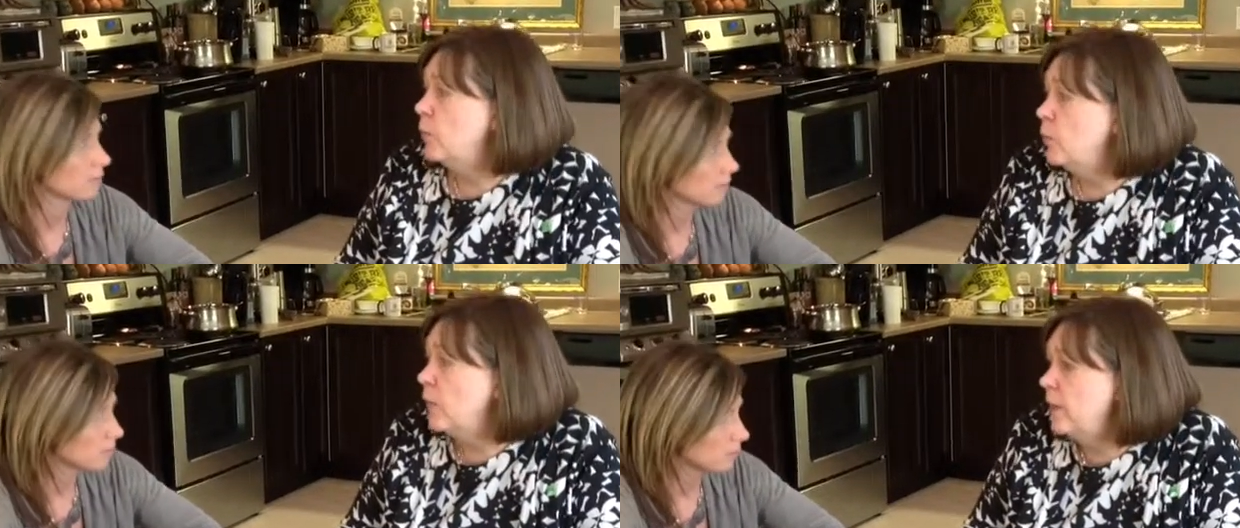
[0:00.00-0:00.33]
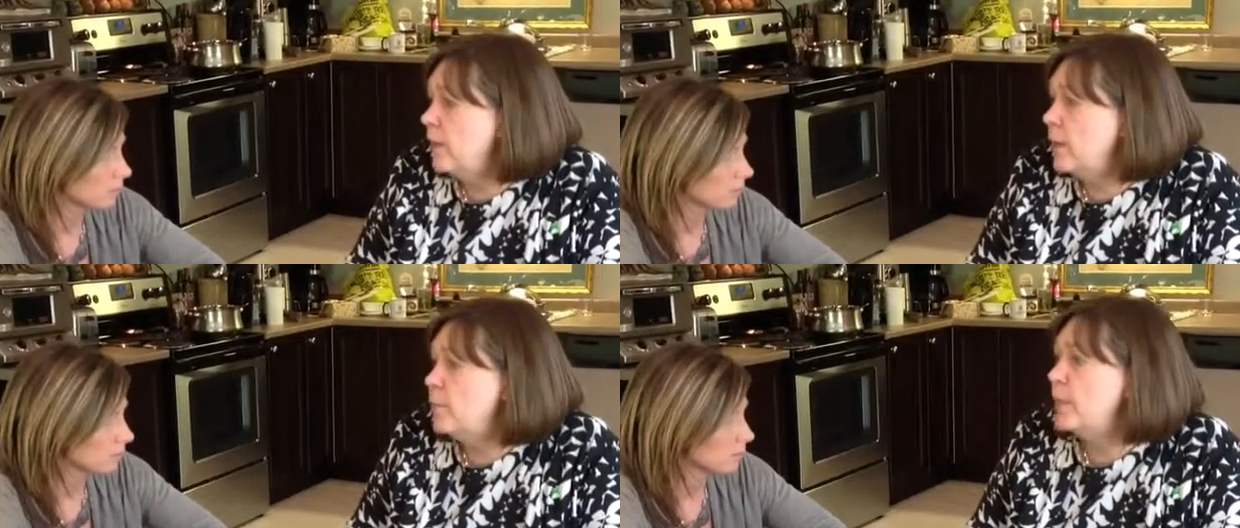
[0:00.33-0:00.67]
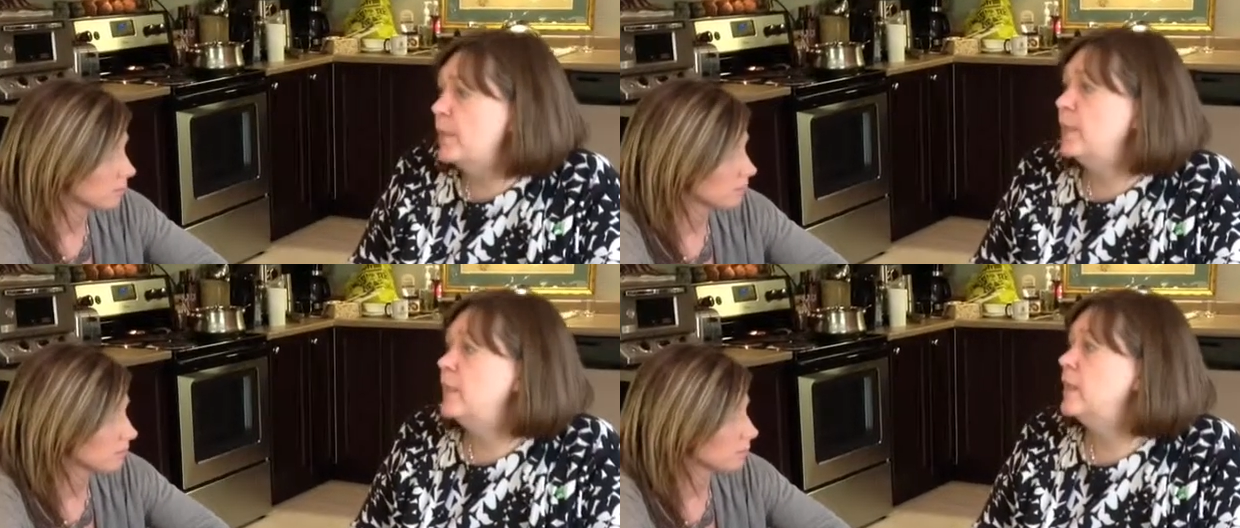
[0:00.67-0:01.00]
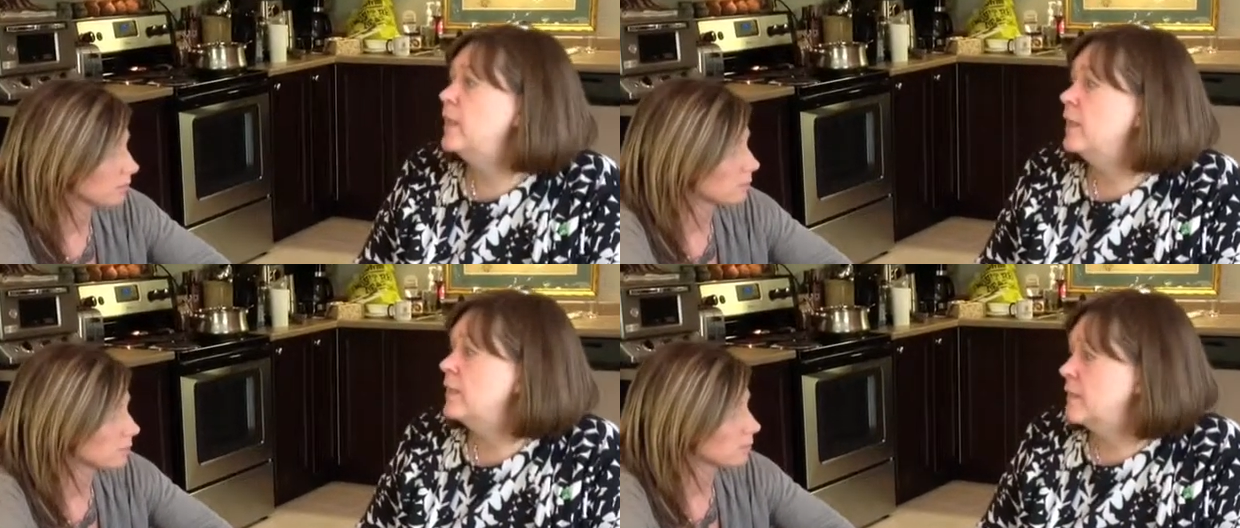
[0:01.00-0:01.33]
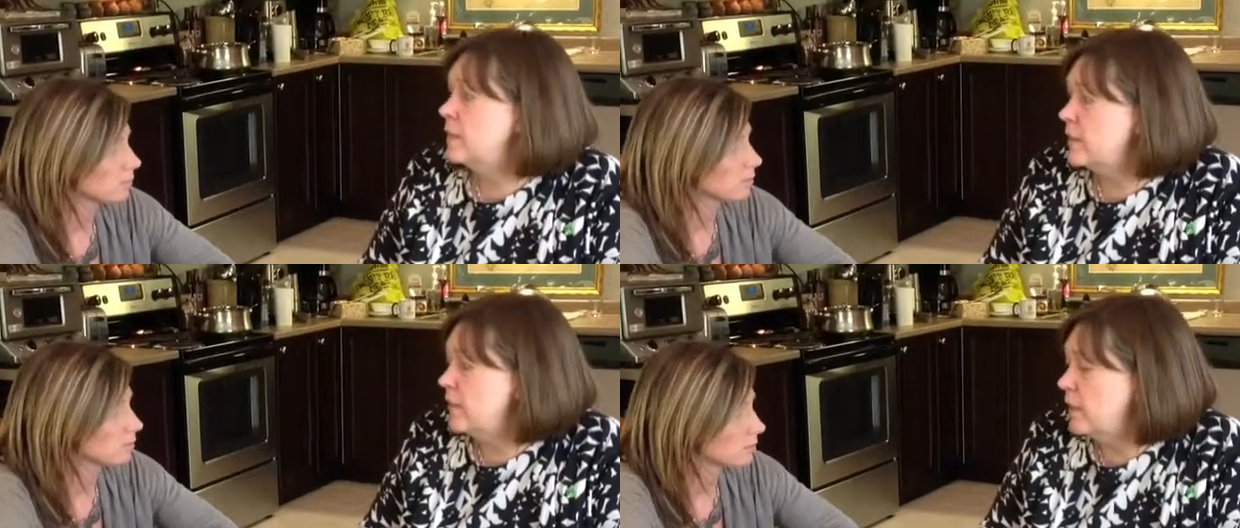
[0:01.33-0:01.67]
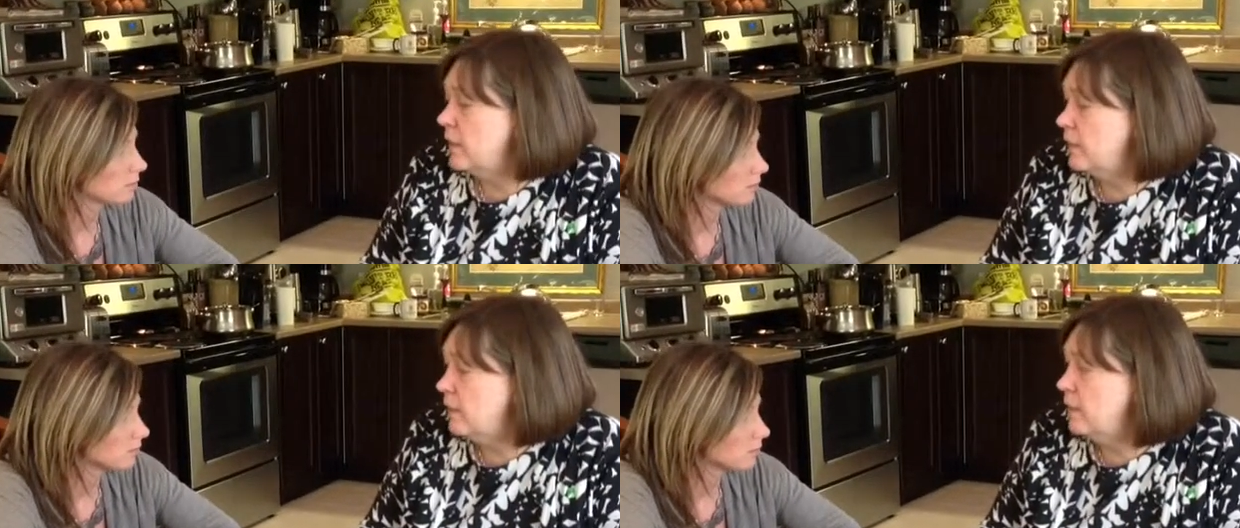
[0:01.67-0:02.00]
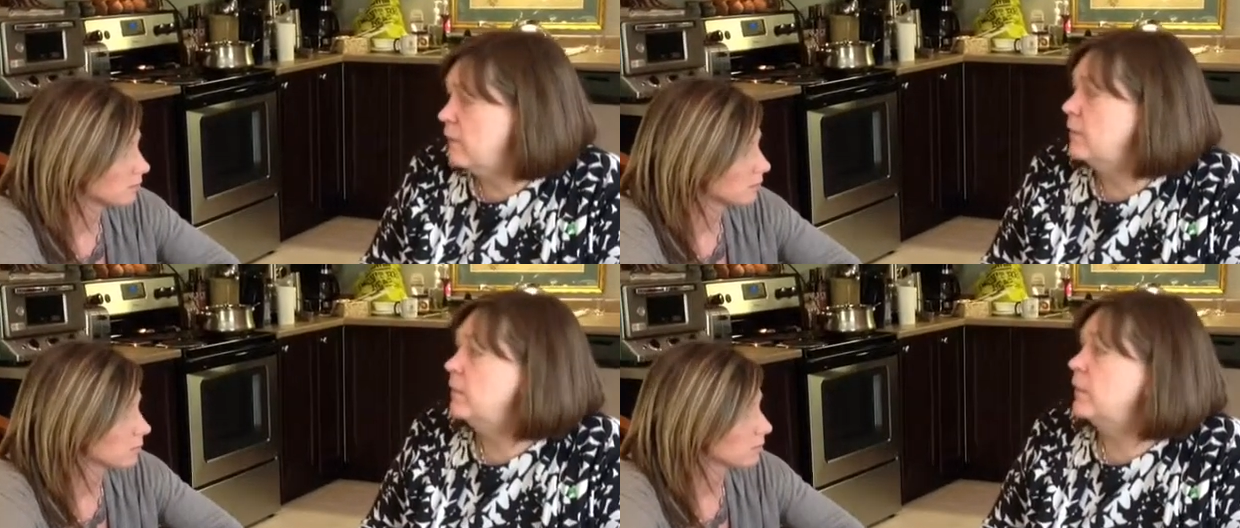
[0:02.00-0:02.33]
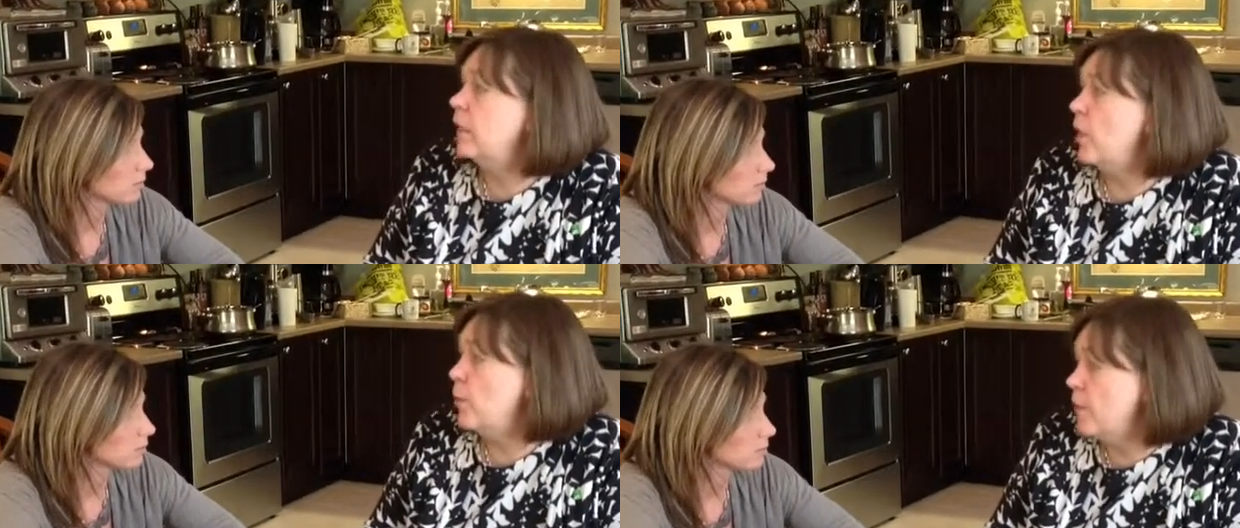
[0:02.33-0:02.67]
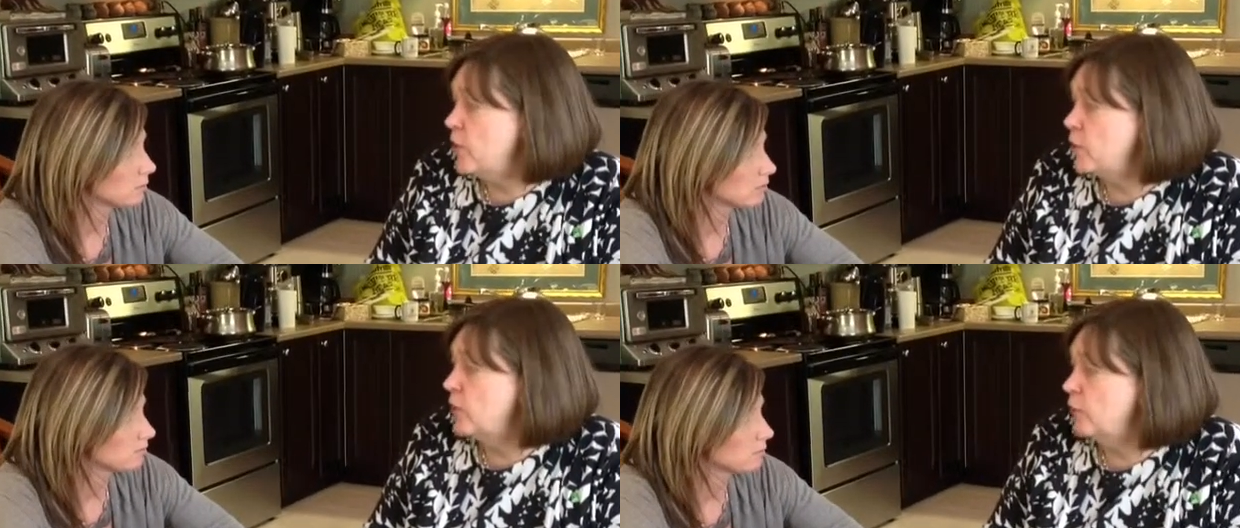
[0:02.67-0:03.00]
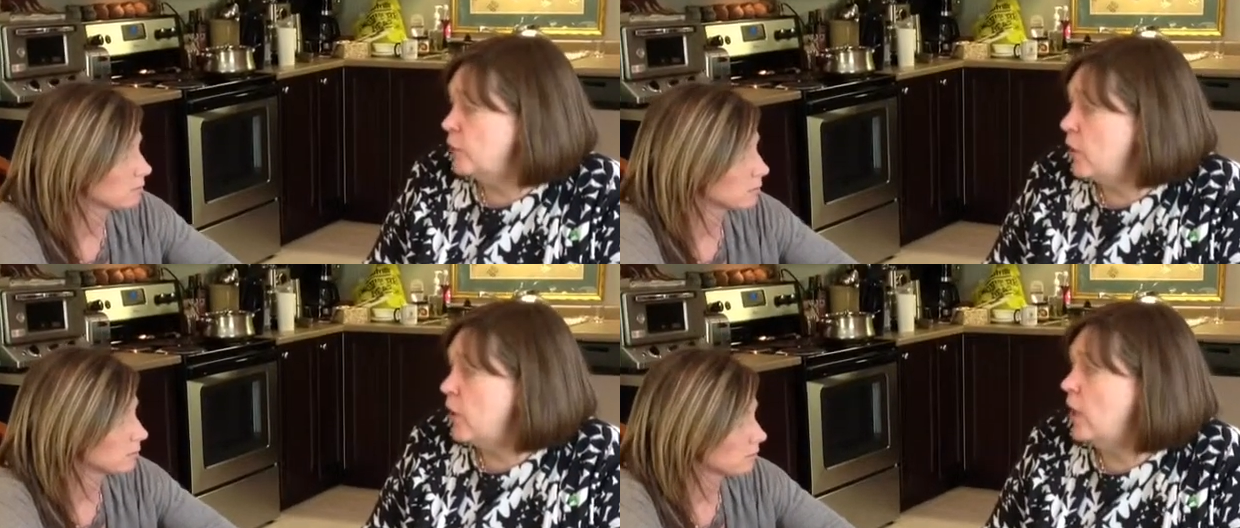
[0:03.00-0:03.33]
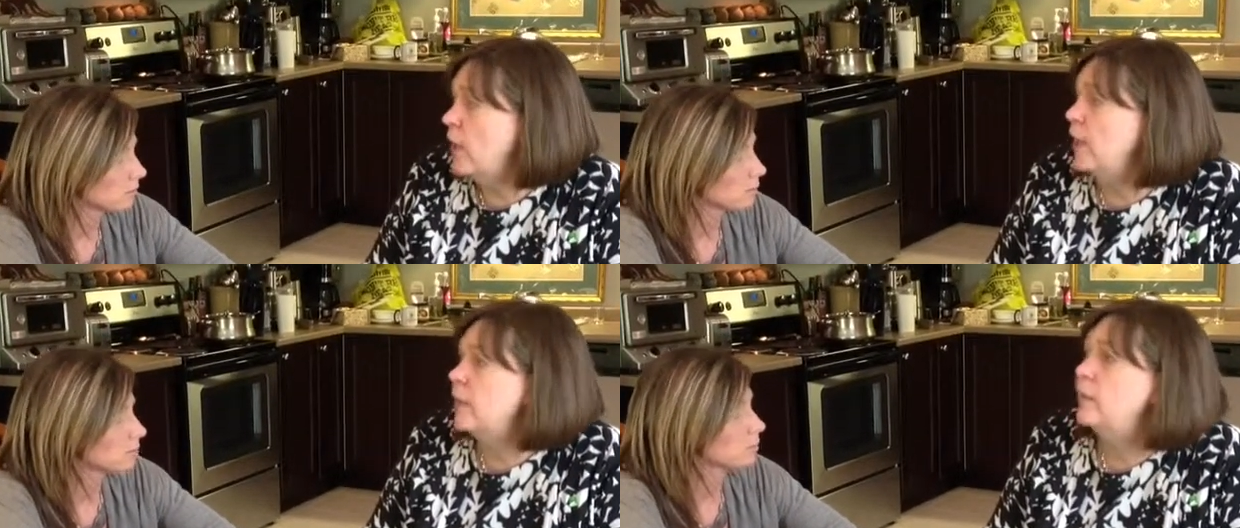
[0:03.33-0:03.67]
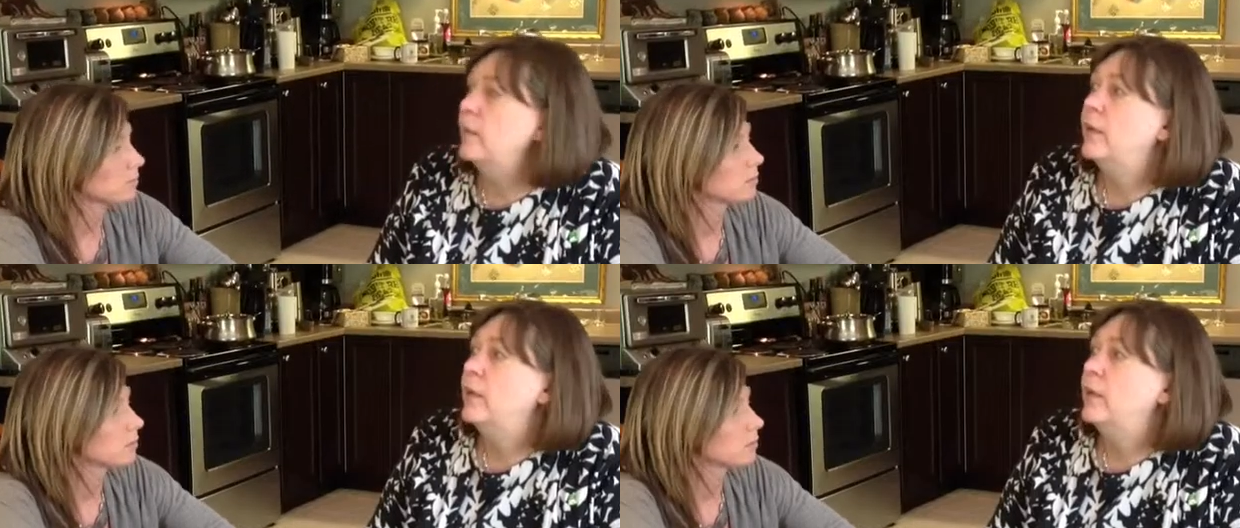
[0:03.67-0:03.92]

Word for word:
Speaker 1: where that money is and how much they've got,